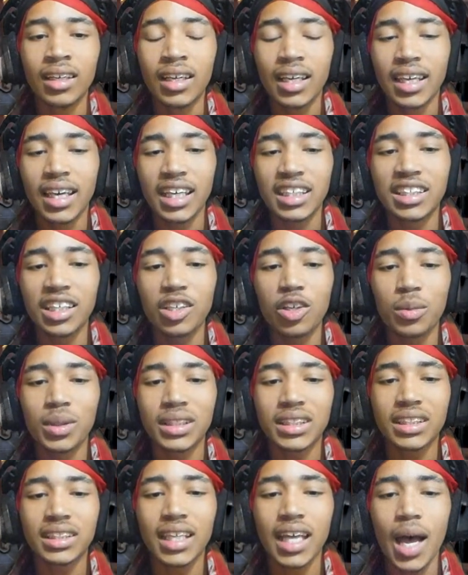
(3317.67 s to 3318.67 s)
Kishinuma,
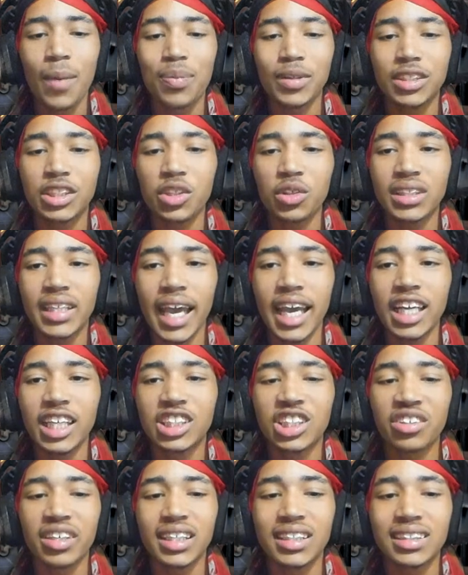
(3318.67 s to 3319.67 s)
stop. It's too
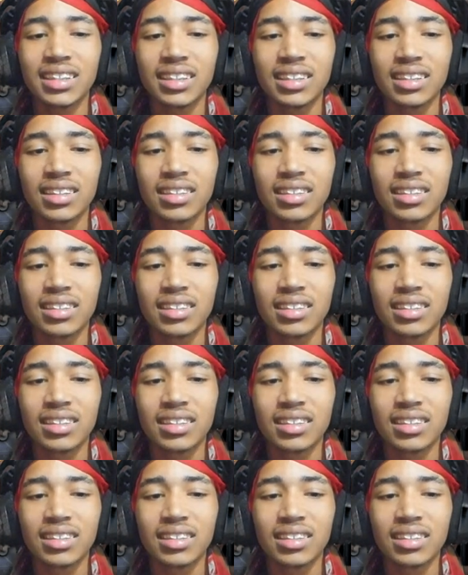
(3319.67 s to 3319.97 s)
dangerous.